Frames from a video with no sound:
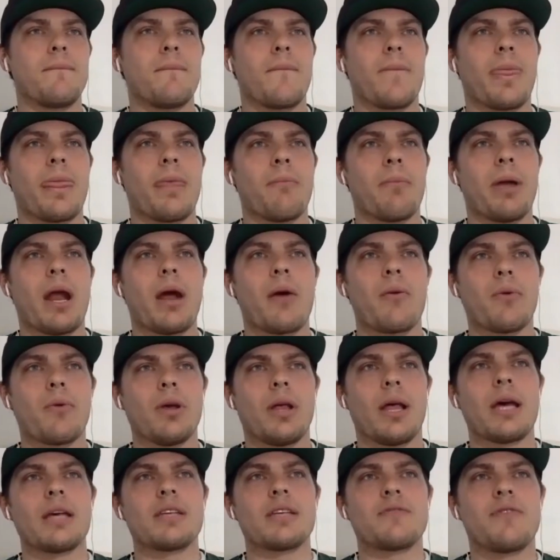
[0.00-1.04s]
but I
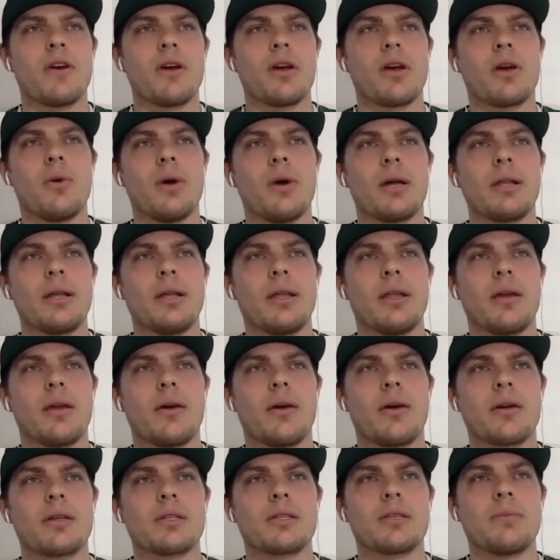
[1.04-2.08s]
realized very quickly
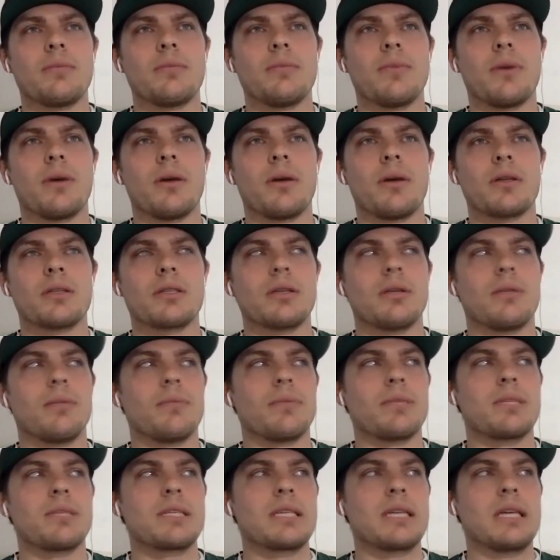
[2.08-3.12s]
there are some
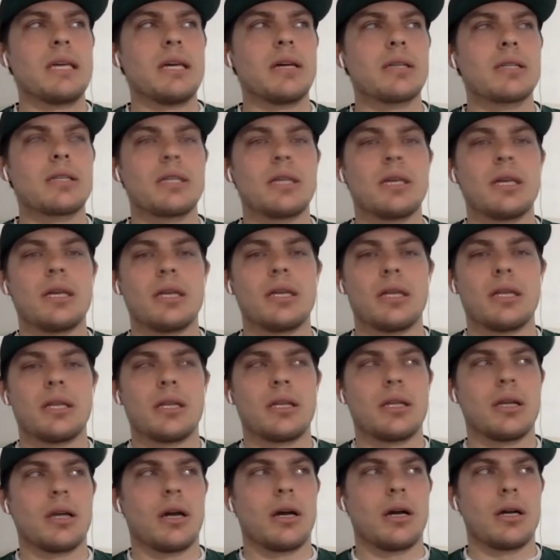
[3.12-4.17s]
some skills that
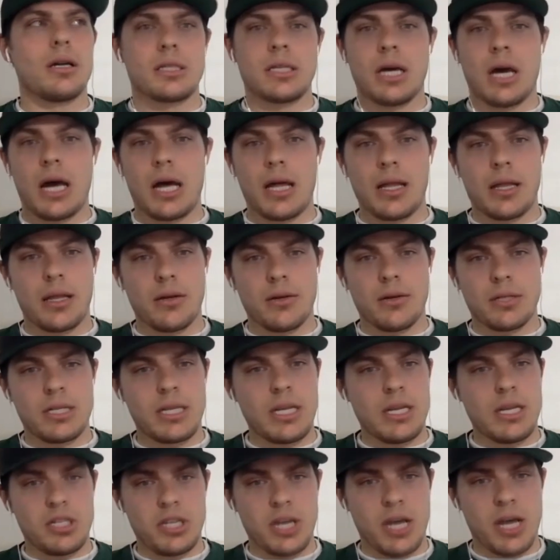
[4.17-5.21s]
aren't taught. They don't
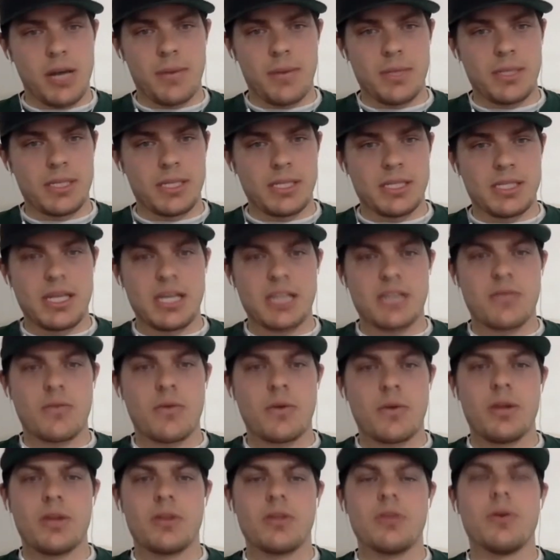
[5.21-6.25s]
teach you how to be successful
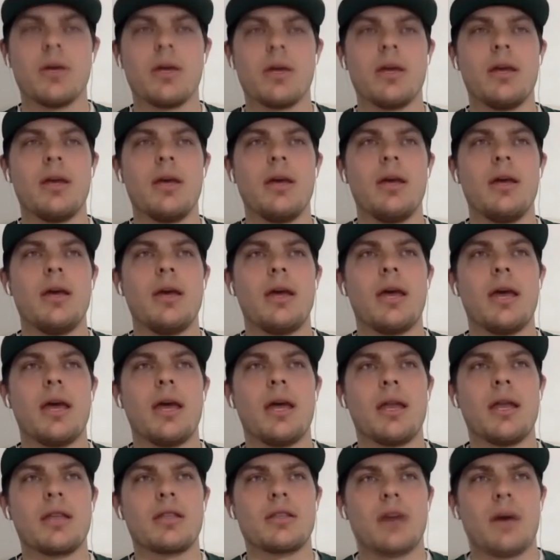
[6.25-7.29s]
when you do it.
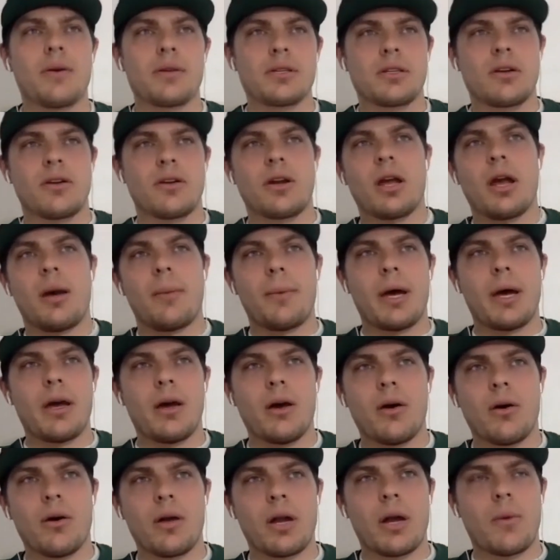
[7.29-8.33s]
And so I was learning on my
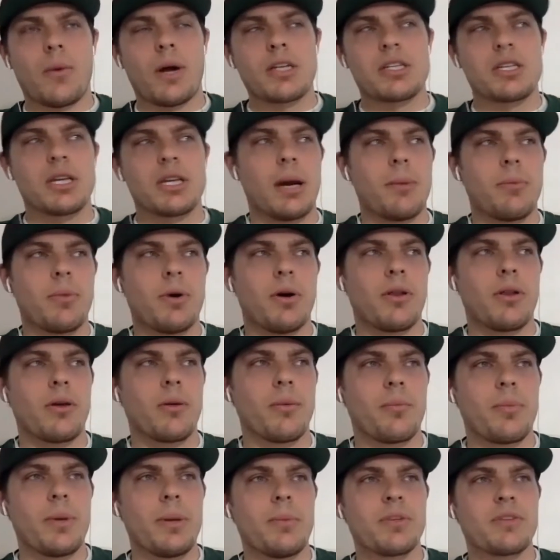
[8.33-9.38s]
own. I watched a couple
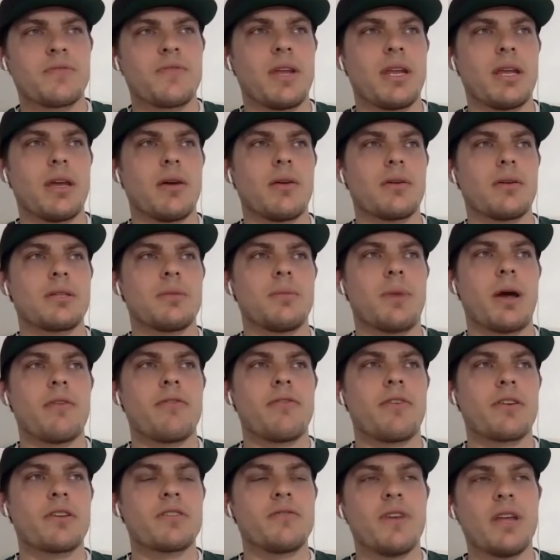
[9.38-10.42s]
other people's videos, and my
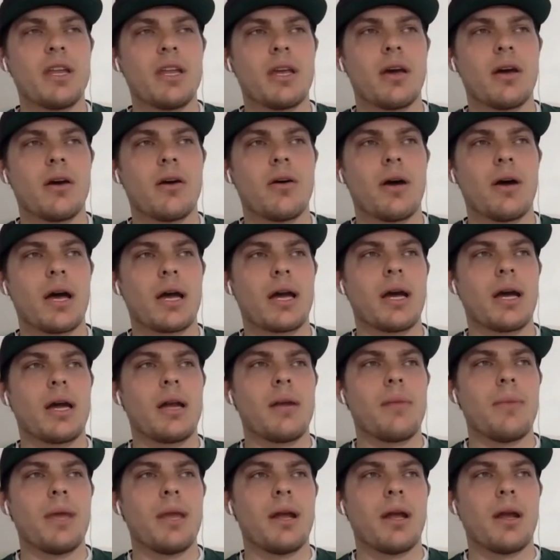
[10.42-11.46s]
first video I
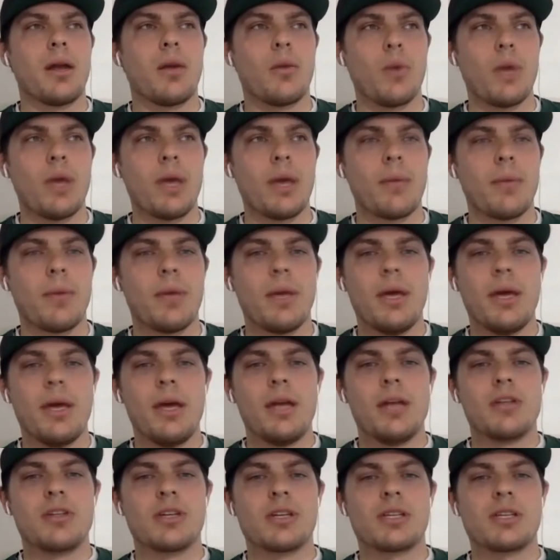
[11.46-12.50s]
kind of made on a whim,
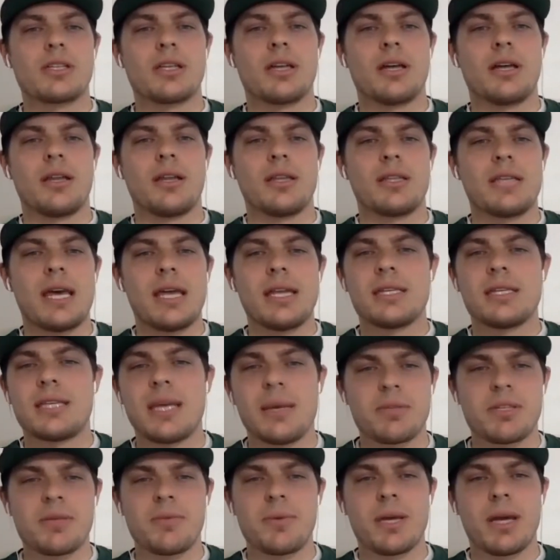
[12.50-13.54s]
just the ten
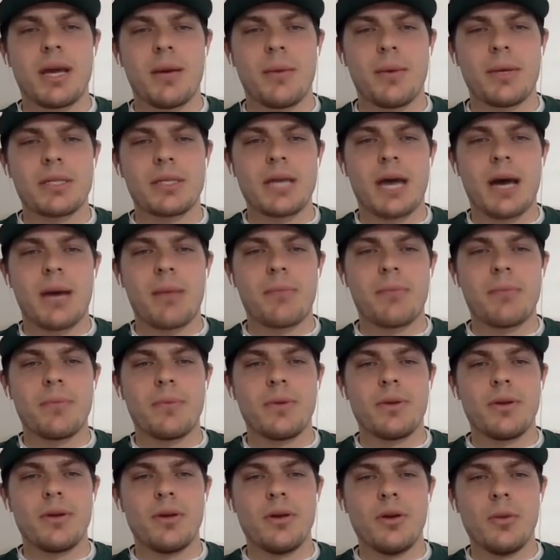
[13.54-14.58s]
tips to become a top
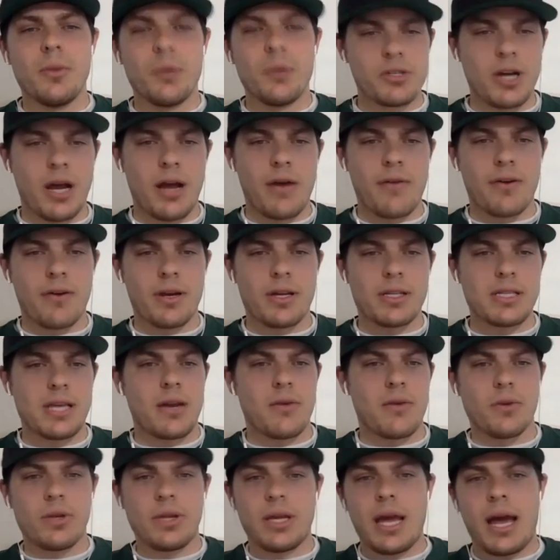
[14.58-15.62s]
Uber driver because I
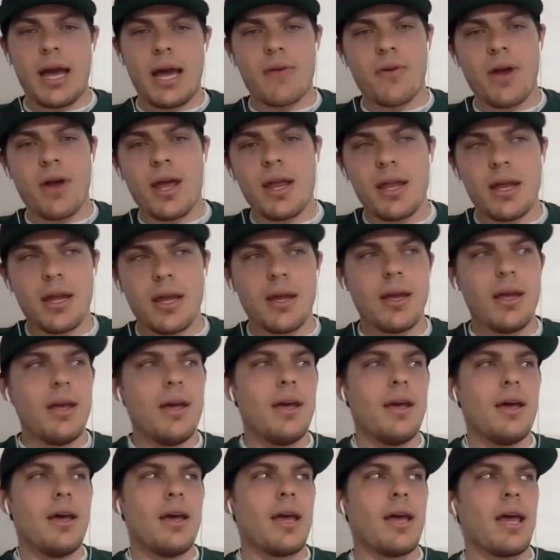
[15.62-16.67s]
had a really high rating
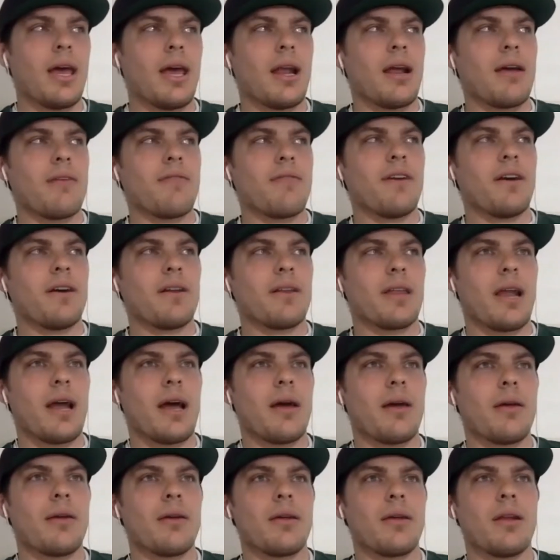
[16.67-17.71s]
and I felt that
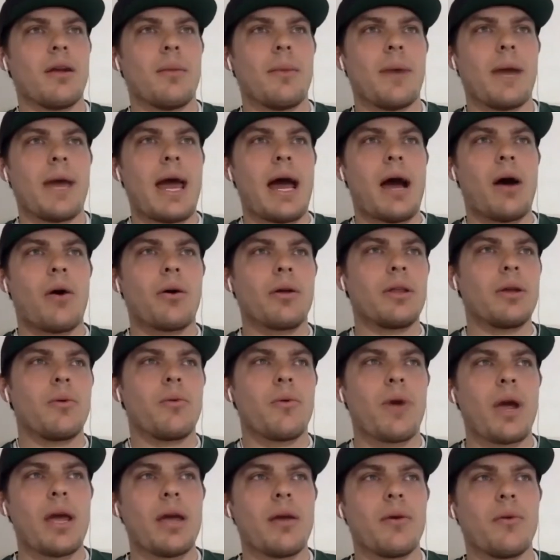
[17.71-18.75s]
I, you know, my hourly
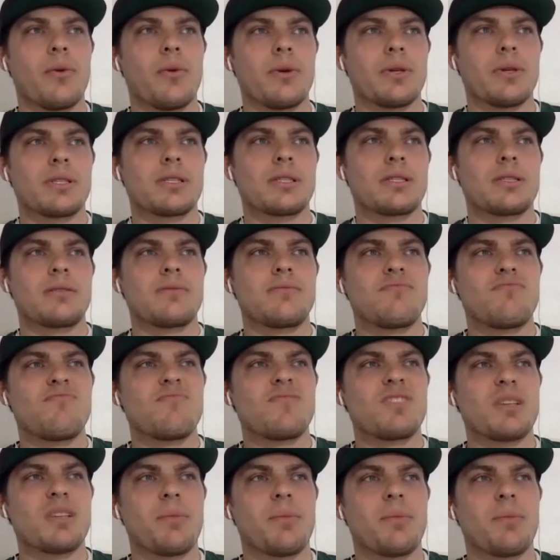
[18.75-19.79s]
rate was
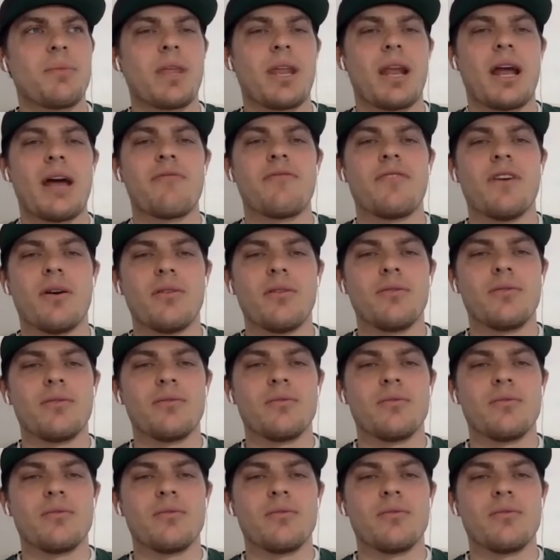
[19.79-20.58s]
something I felt